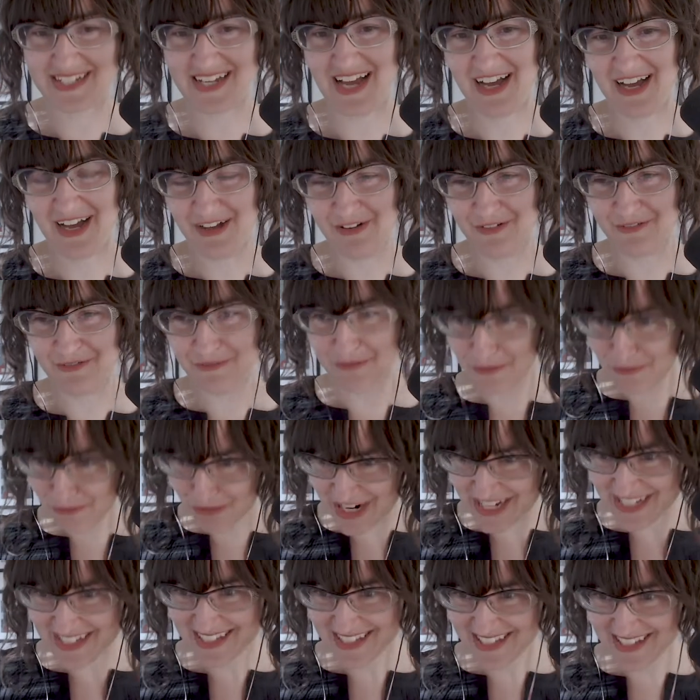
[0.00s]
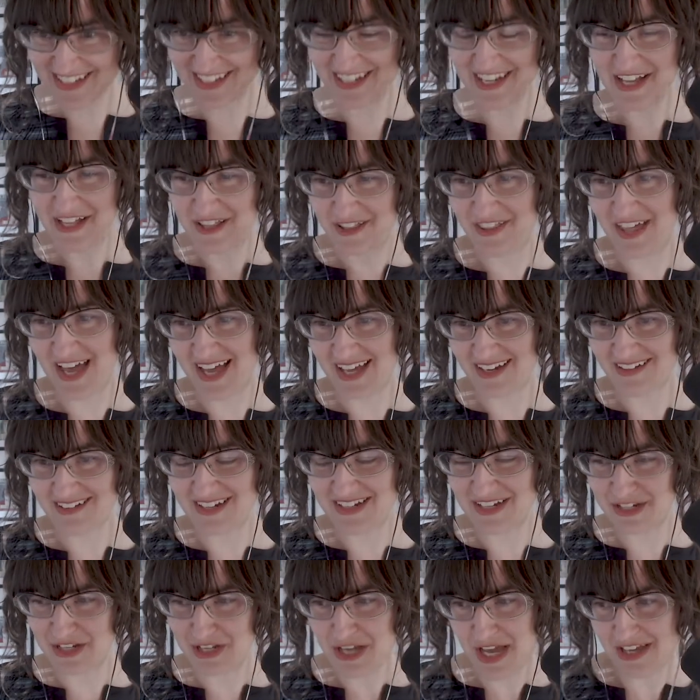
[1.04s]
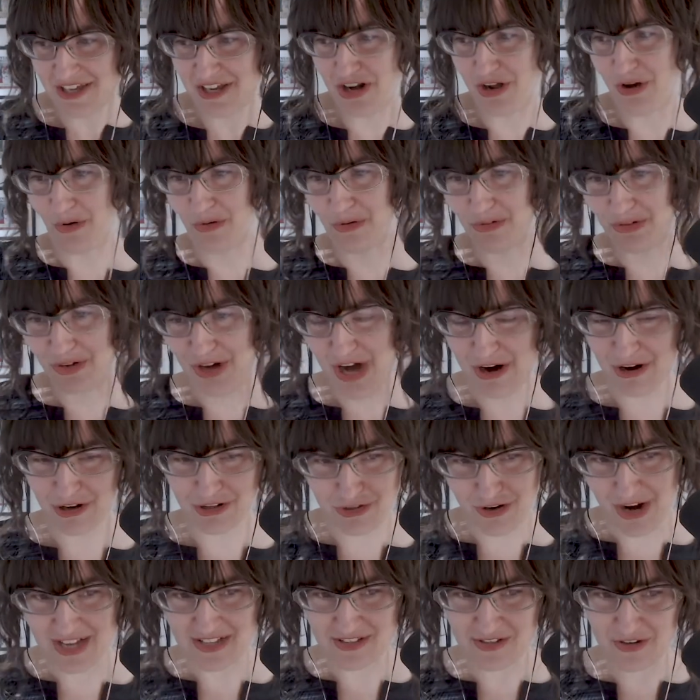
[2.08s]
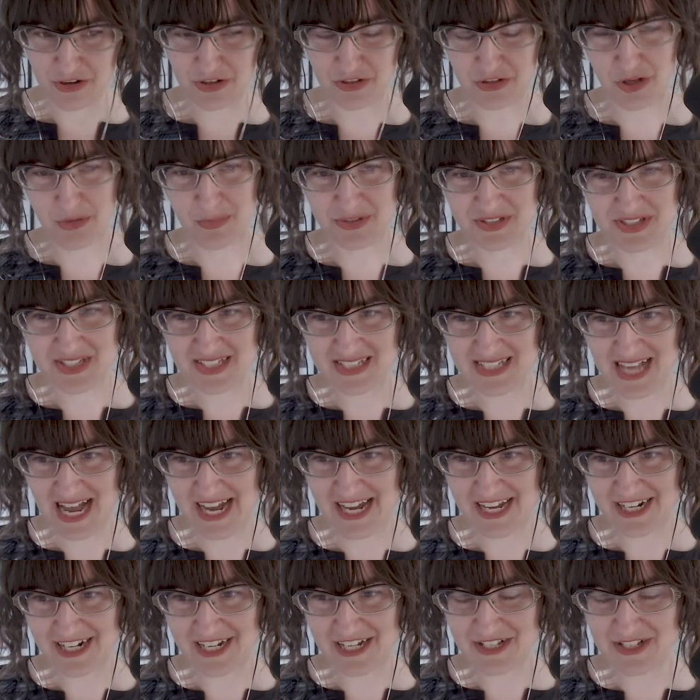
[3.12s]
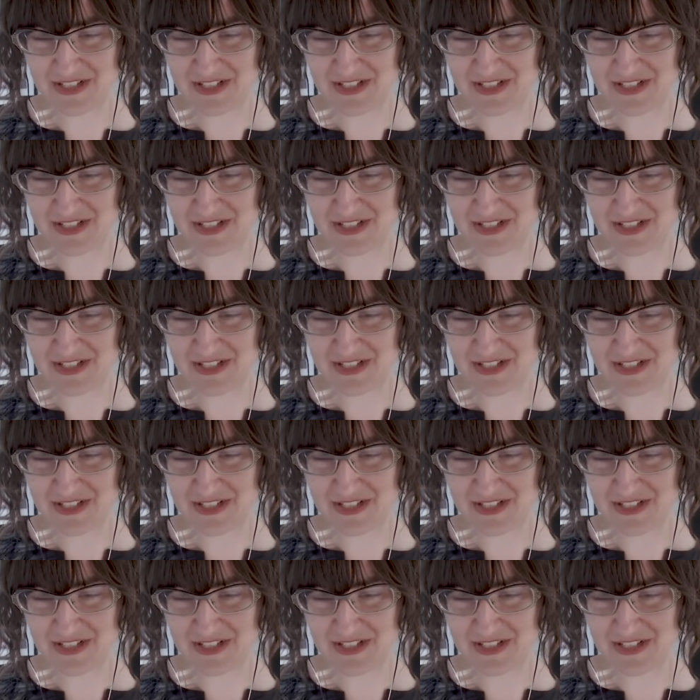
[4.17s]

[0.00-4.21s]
of risk that you know characterize our global society.